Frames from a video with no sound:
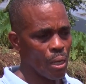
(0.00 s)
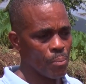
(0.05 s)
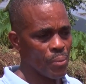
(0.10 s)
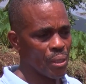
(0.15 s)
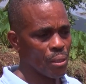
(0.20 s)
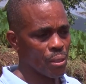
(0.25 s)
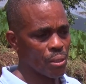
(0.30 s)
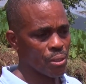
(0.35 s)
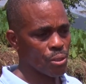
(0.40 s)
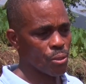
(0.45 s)

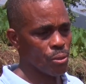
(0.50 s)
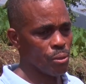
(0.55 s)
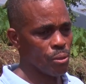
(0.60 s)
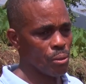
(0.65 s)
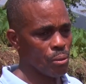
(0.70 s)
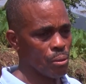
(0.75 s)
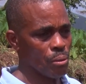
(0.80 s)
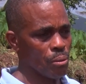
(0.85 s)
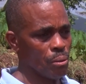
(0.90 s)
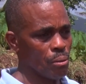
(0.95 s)
Because
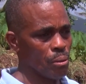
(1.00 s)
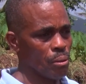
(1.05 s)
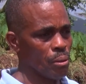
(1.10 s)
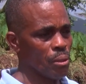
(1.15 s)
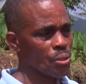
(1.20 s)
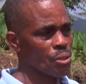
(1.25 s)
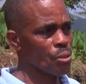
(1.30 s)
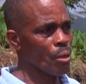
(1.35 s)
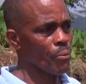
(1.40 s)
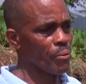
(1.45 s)

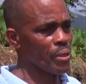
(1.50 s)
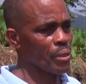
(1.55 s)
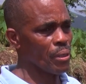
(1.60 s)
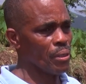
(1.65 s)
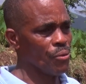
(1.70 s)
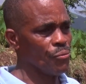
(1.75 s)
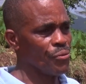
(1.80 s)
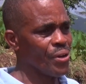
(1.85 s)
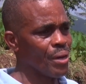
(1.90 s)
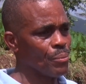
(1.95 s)

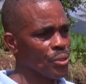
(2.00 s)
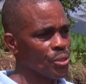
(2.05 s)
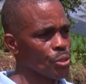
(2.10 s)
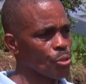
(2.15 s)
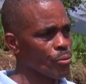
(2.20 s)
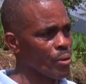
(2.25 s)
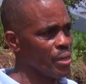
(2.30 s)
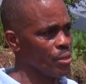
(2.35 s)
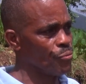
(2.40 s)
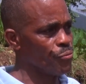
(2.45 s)
historically, farmers
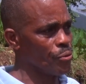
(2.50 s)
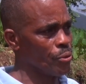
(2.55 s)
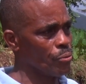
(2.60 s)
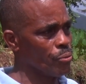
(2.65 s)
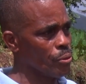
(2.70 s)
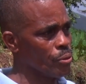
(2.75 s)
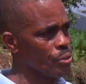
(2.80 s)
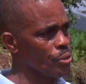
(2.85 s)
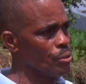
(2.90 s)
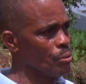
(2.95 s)
cry for
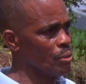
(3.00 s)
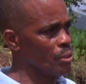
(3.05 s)
roads,